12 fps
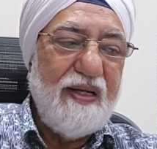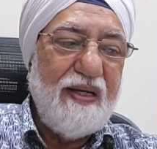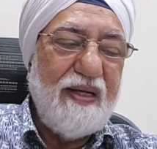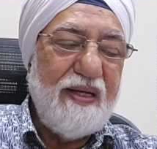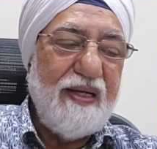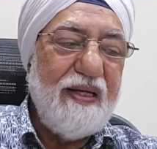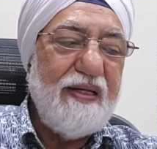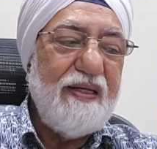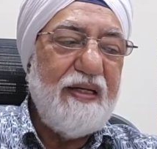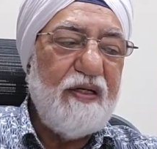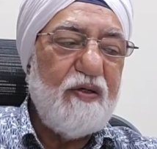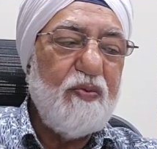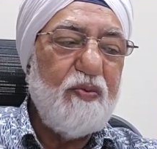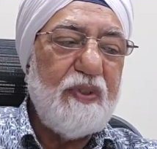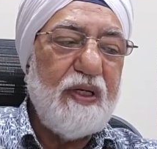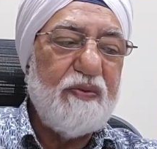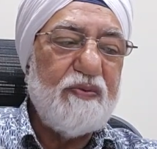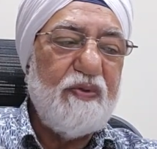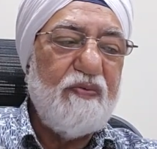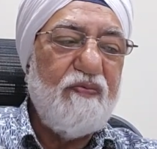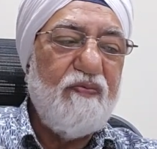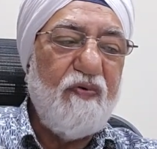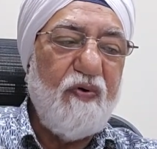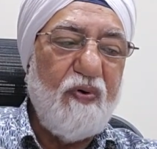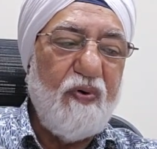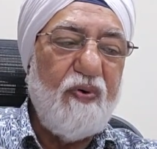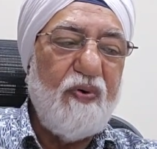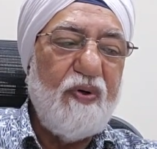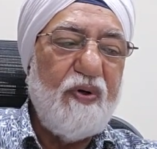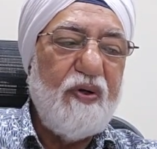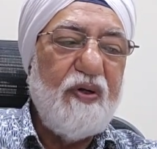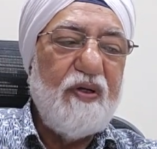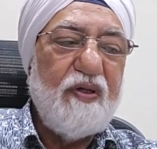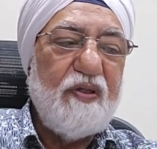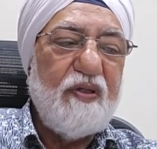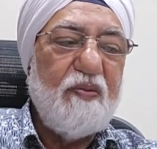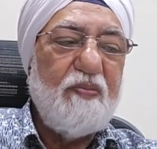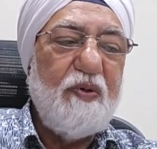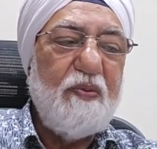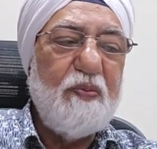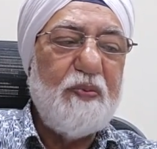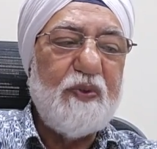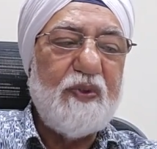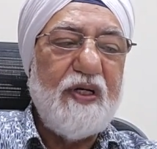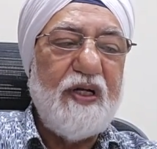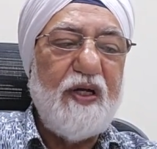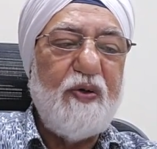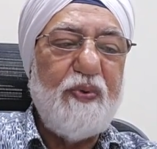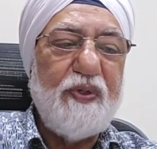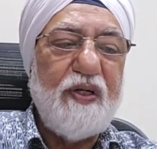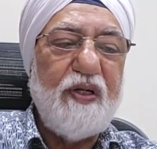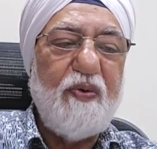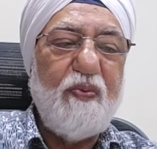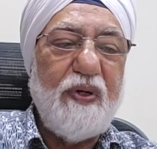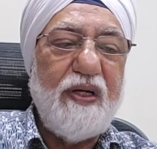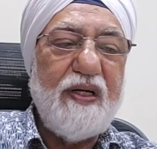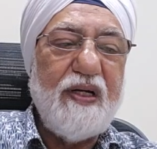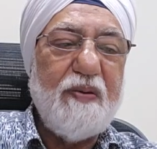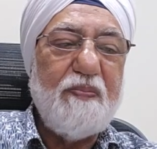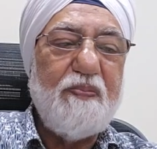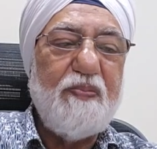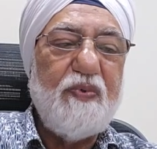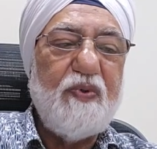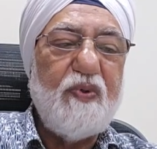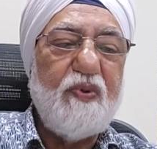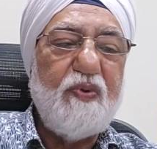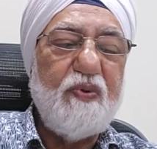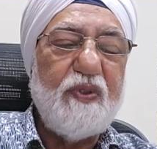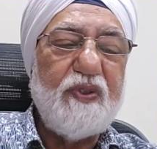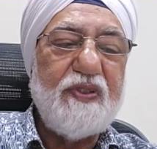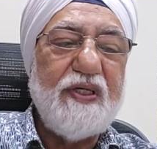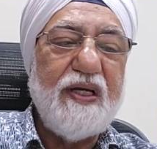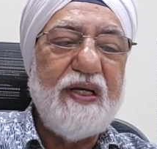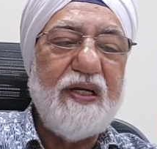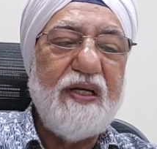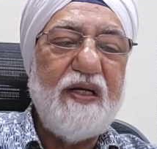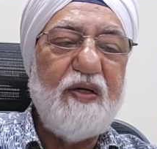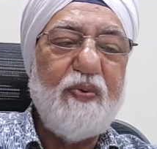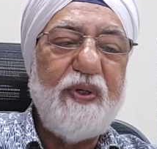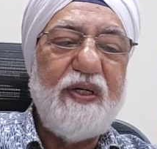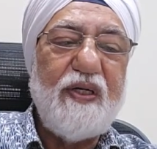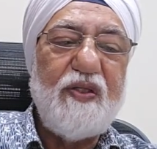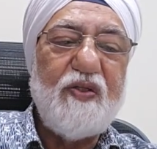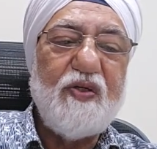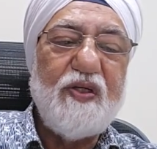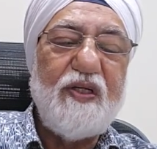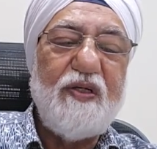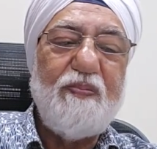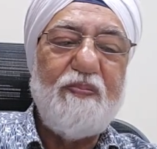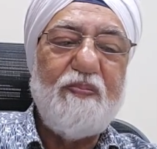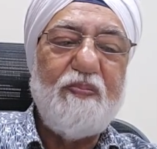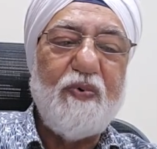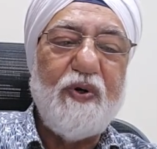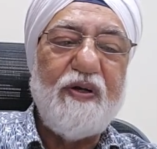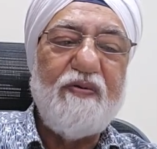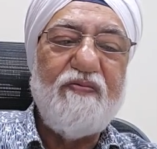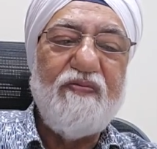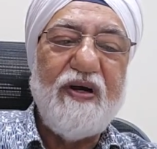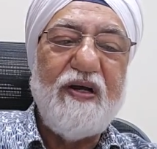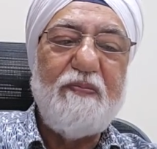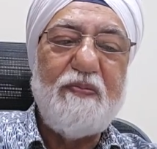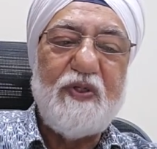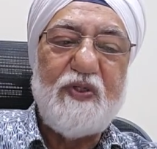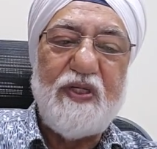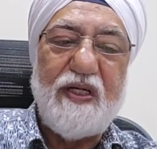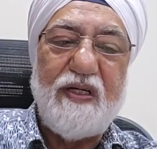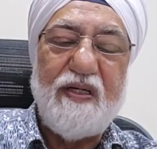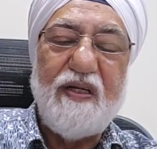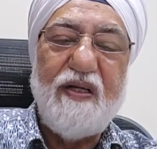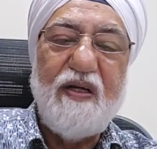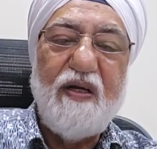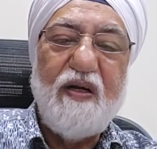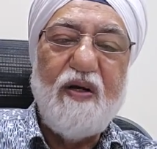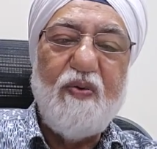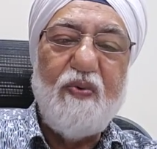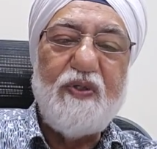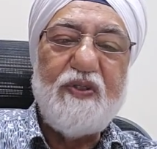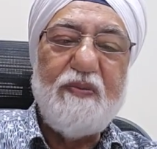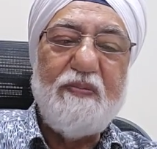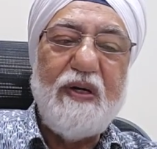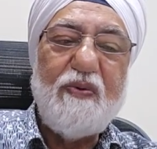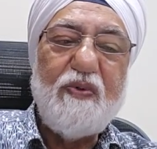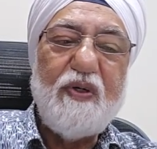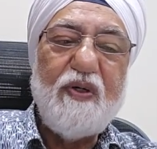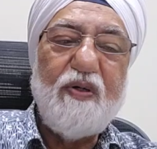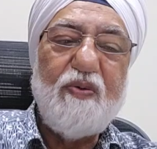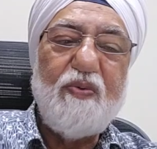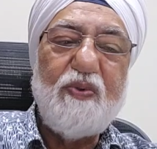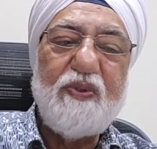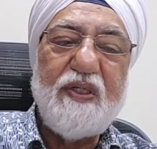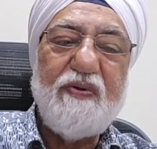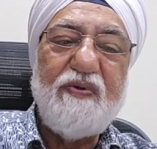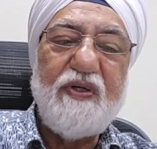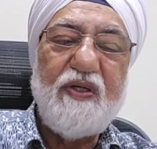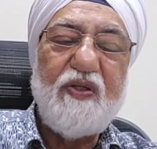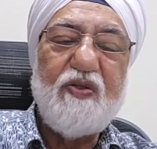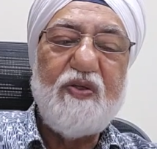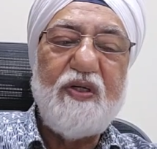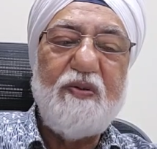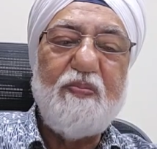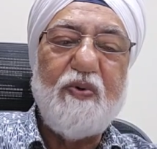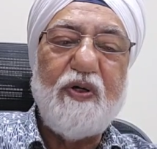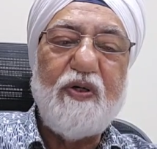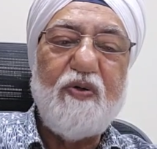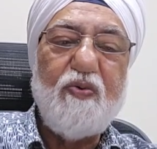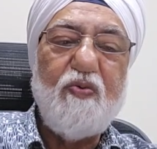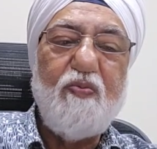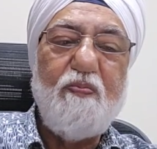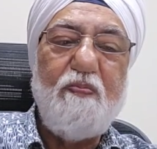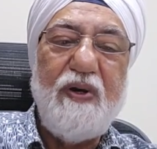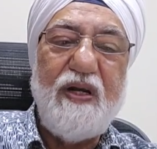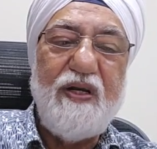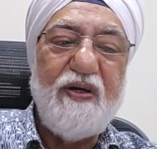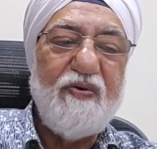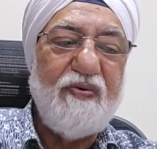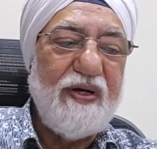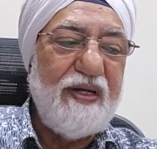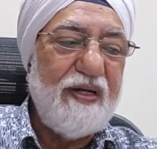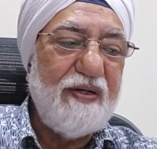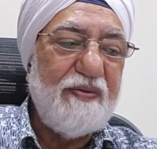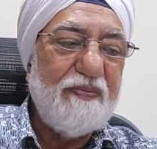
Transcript: Again, in 2004, the Bumiputra equity went up to a staggering 23.5%, which amounted to 73.2 billion ringgit.